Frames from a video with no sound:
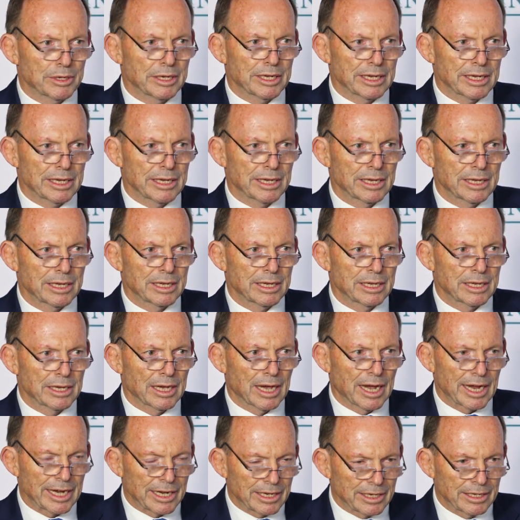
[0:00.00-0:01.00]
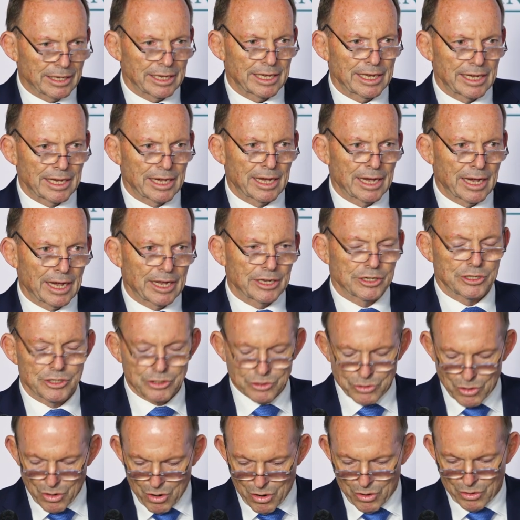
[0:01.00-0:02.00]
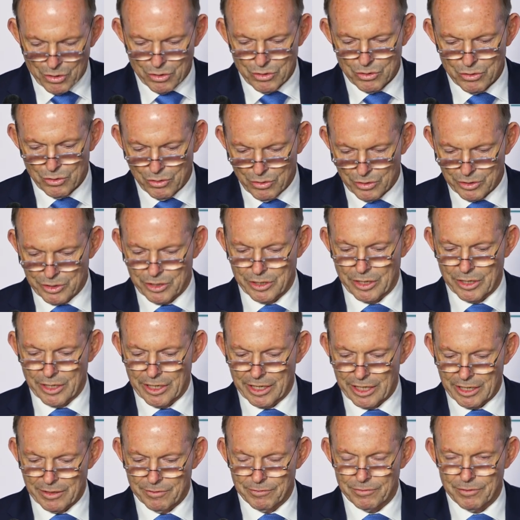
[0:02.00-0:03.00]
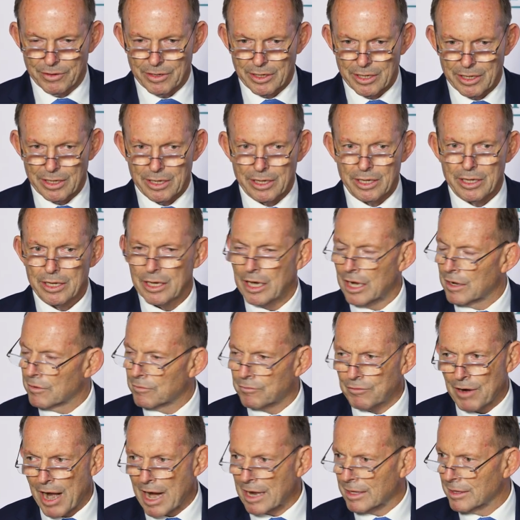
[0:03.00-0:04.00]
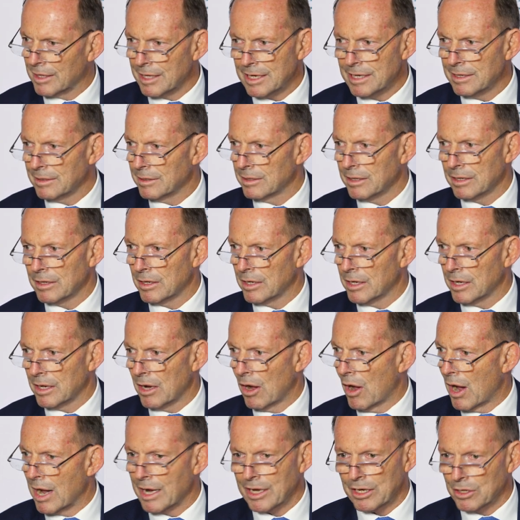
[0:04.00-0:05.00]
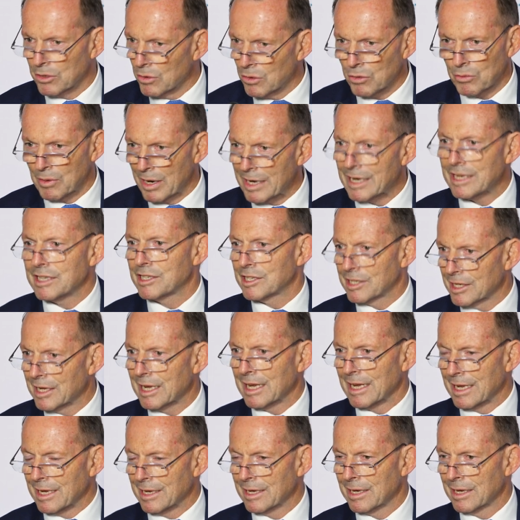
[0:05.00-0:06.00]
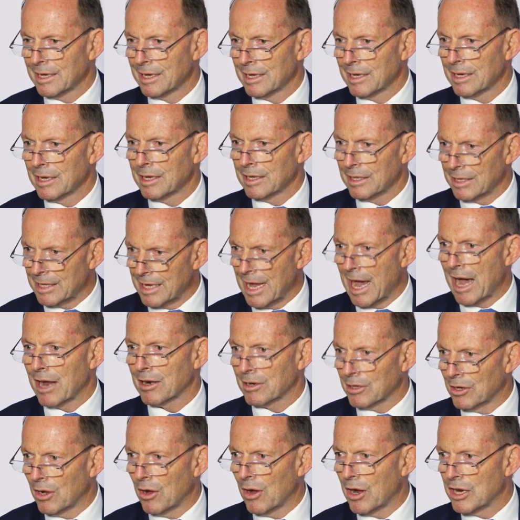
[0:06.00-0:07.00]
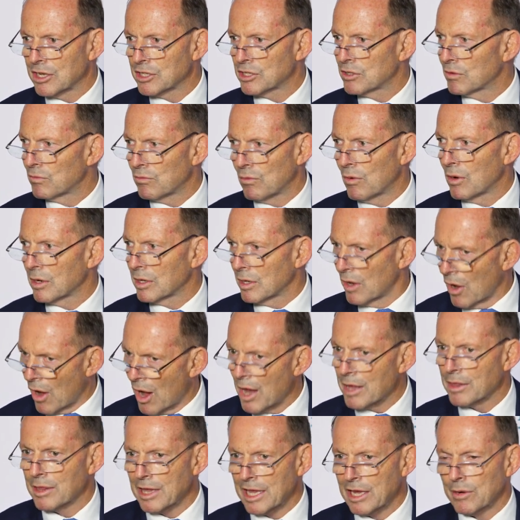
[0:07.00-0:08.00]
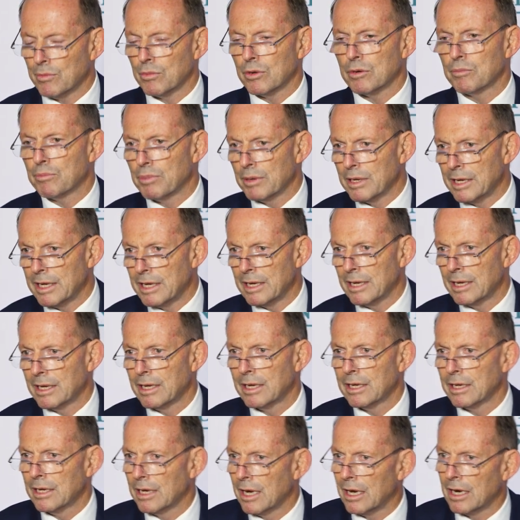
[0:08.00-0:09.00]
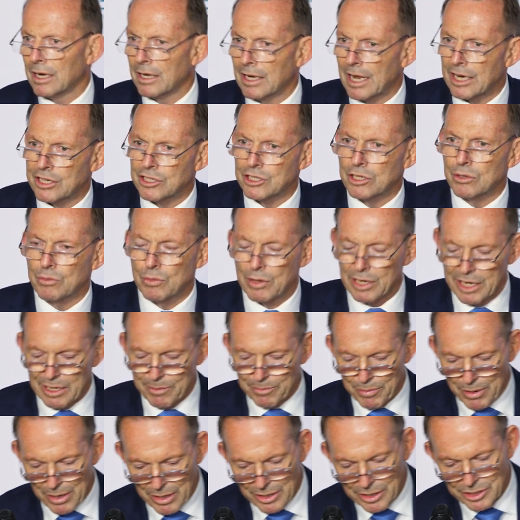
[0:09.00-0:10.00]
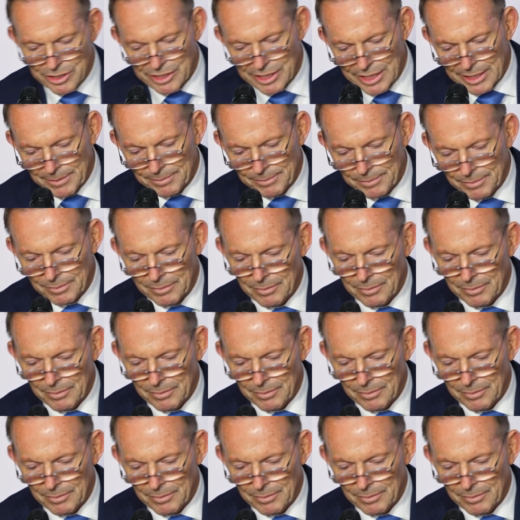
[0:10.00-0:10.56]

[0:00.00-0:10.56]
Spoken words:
be a clear and strong alternative. And frankly, I can already see the outlines of what I think would be an election-winning policy.